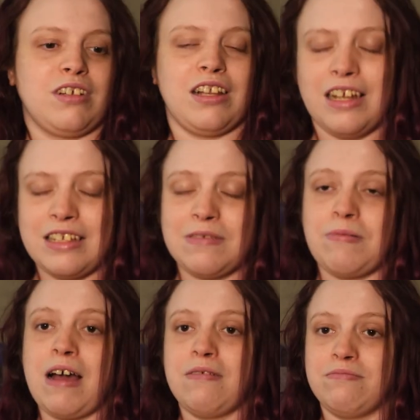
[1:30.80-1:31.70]

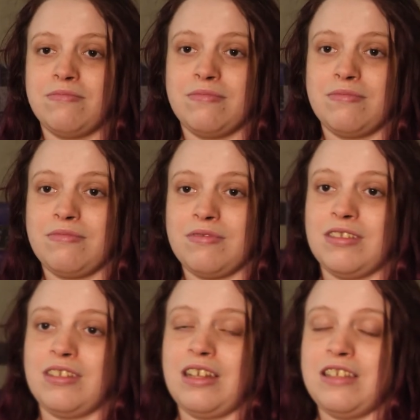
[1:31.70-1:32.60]
Clonazepam
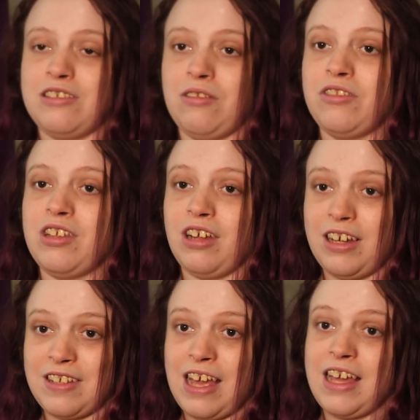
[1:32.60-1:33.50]
is something that
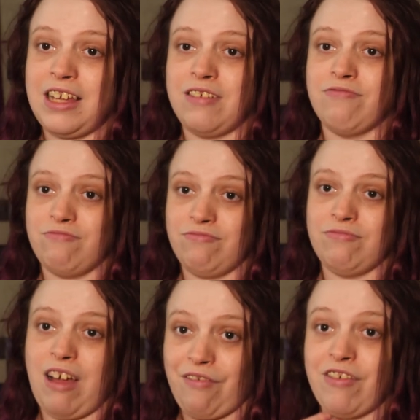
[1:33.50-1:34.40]
I take
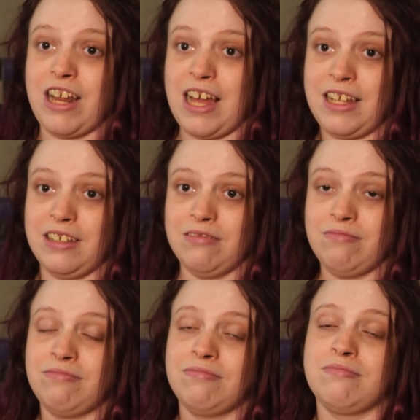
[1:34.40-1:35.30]
every day.
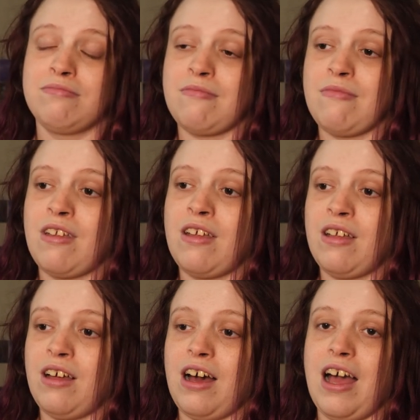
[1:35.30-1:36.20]

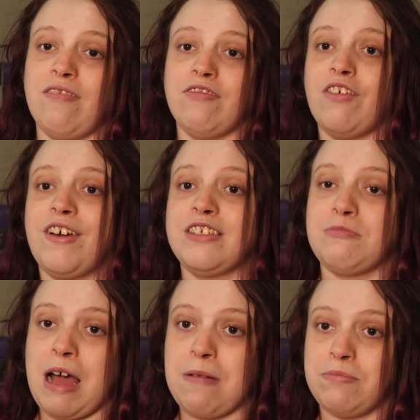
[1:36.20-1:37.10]
I have
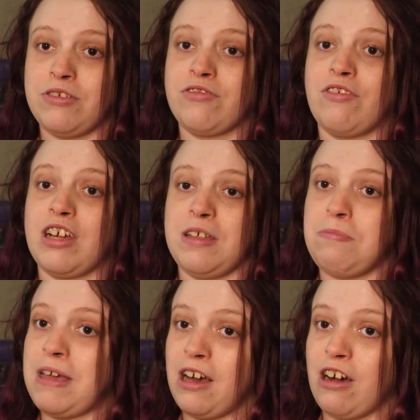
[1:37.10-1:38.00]
lorazepam
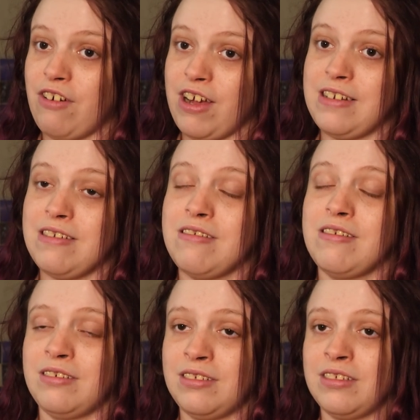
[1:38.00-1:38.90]
prescribed PRN,
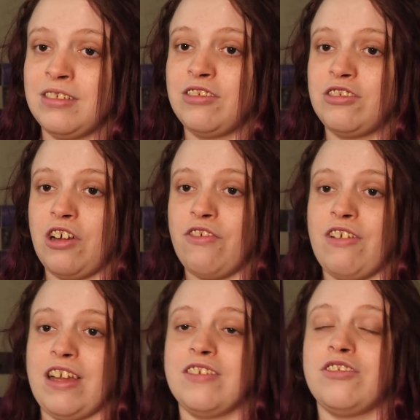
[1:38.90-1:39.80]
so if
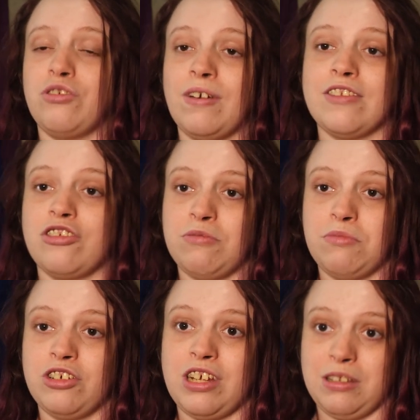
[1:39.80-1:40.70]
things do get too
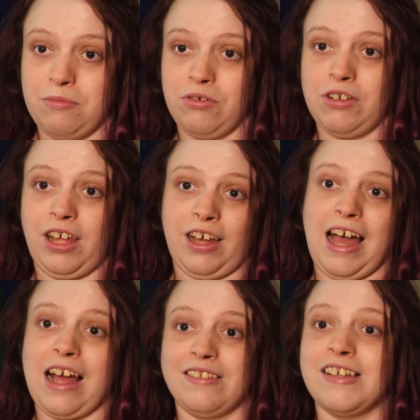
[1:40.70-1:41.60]
much in the morning, I
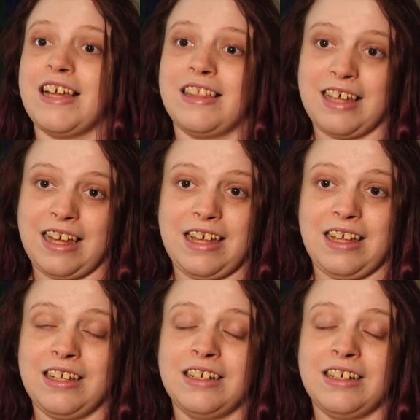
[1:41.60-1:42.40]
can take that,